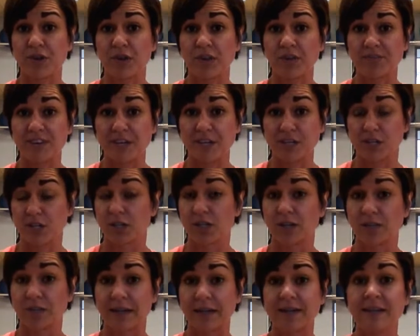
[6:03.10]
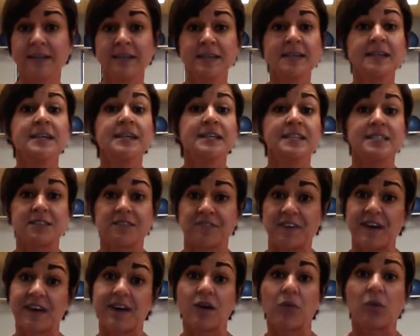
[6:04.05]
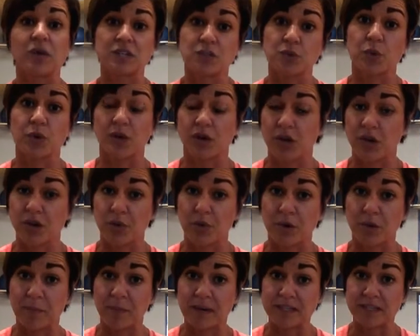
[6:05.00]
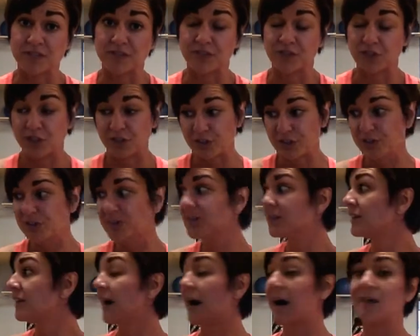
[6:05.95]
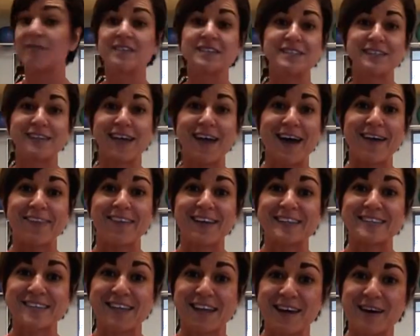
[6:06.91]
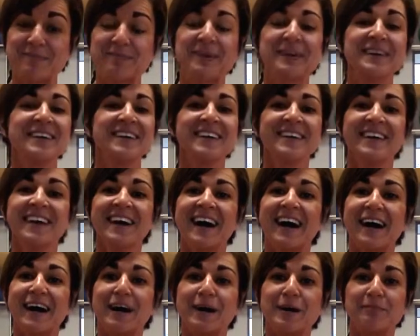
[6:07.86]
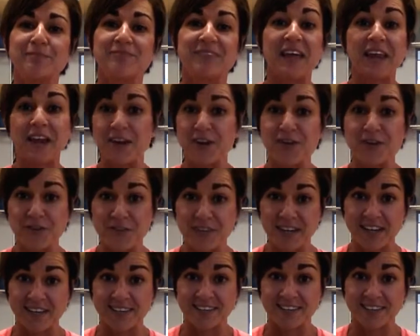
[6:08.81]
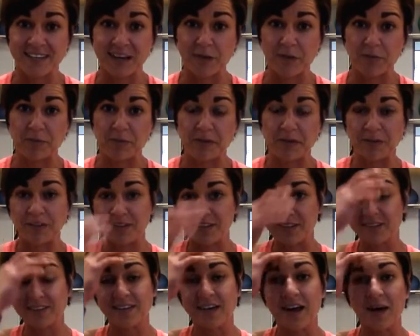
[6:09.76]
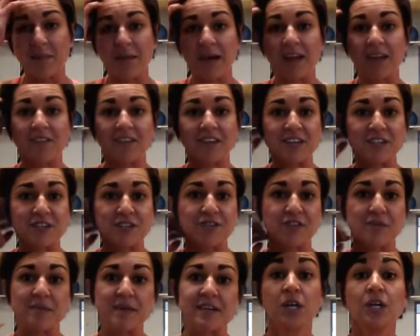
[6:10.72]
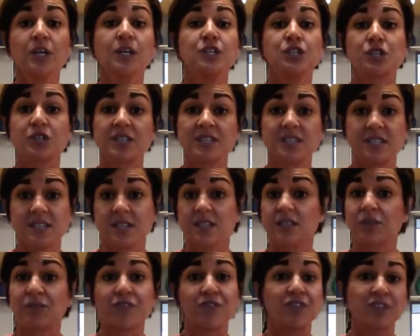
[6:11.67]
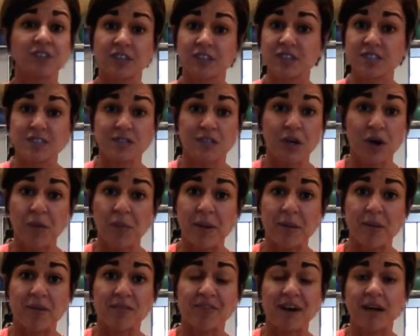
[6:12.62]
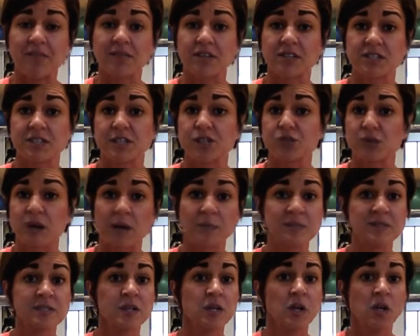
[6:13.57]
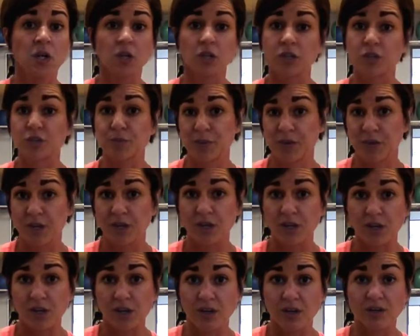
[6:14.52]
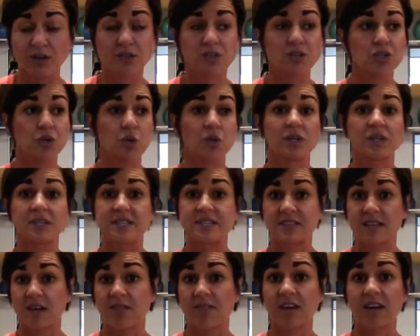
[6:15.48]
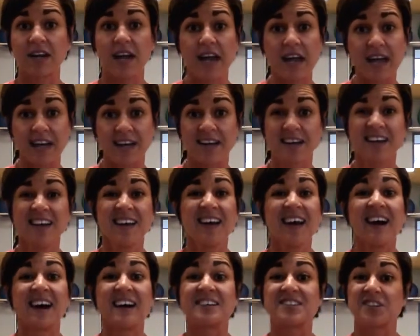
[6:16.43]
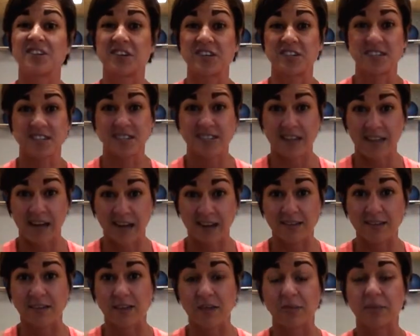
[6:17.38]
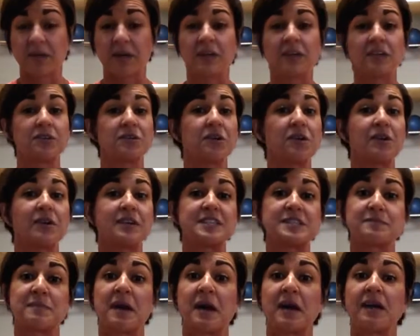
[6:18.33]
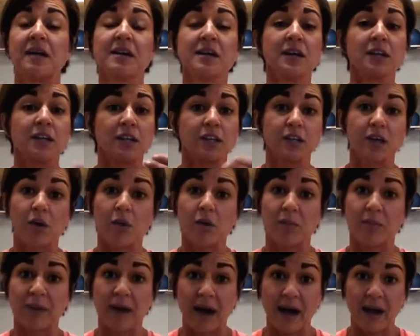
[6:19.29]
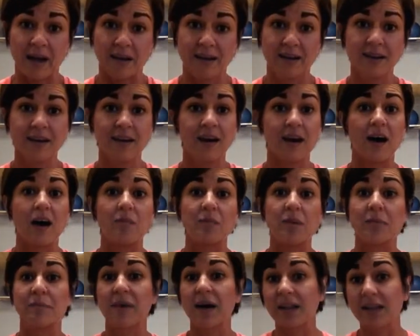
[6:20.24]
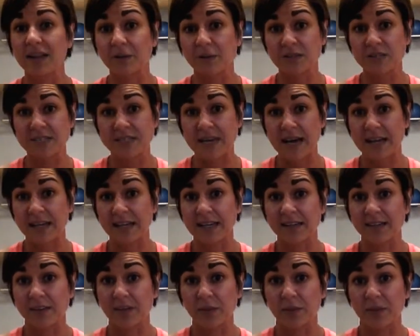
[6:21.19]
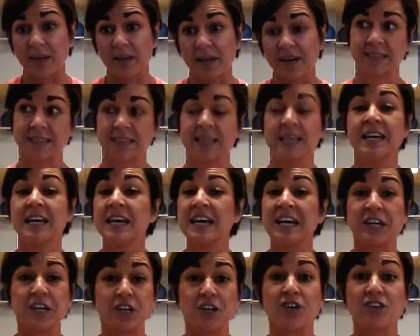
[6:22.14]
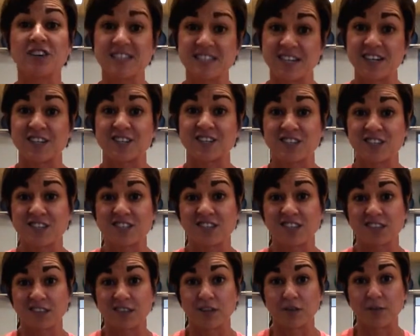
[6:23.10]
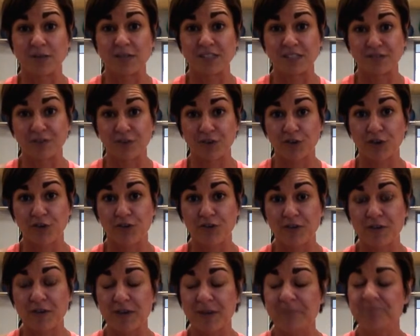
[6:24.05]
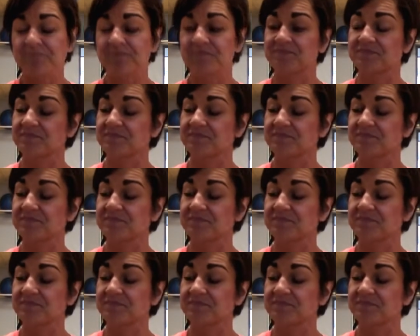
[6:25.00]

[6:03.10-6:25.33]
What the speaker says: elevation a little bit to find out what's going to work best for you. Obviously, I had that set up, and I knew that would be a good elevation for me. So you can see that the first, maybe 5 or 6 reps looked pretty good. Towards 7 and 8, I started to slack a little bit. You notice my lower back and belly were sagging a little bit. You notice that it just looked a little bit difficult for me,